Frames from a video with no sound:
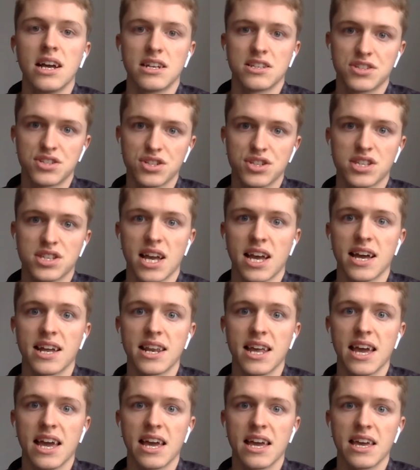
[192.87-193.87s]
has just
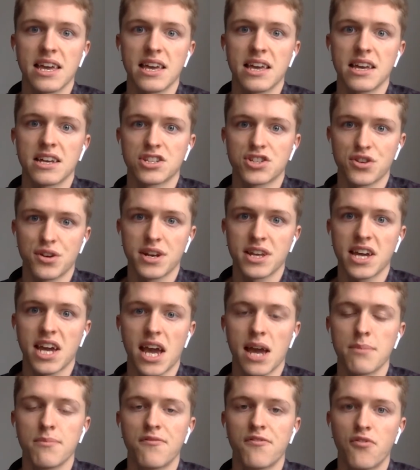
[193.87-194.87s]
had a training
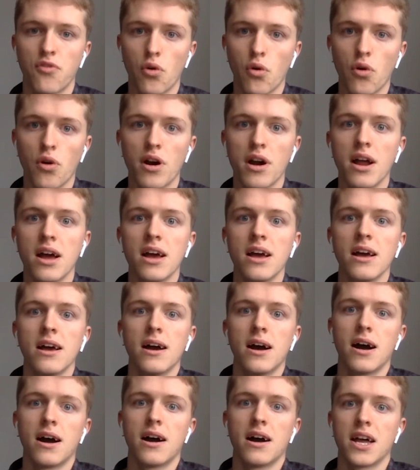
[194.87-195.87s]
camp for
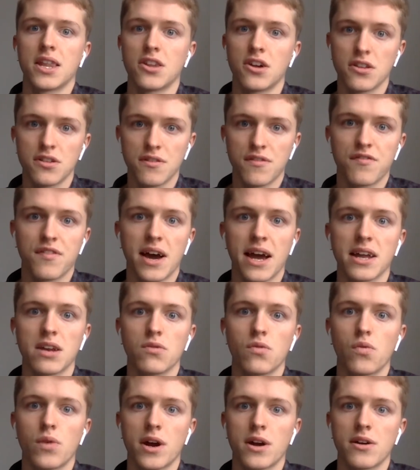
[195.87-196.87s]
another
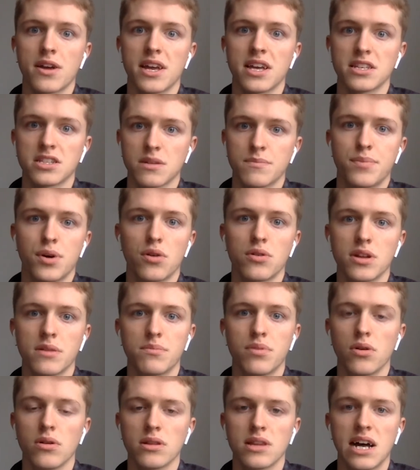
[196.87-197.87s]
fight where his
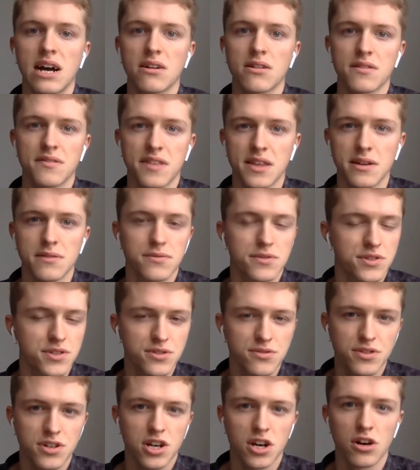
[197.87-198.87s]
opponent pulled out. I think it was
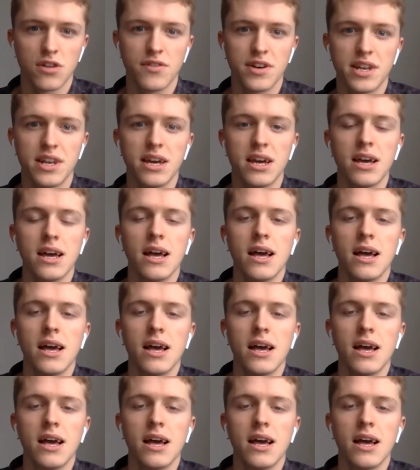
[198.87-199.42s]
due to COVID,